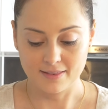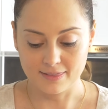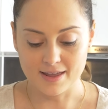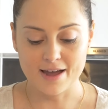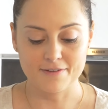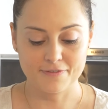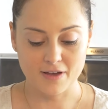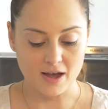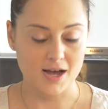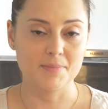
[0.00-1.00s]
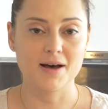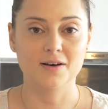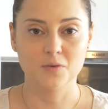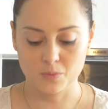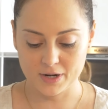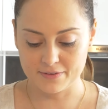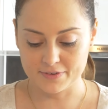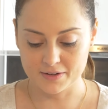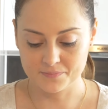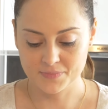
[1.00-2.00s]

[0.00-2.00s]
life, karma, whatever.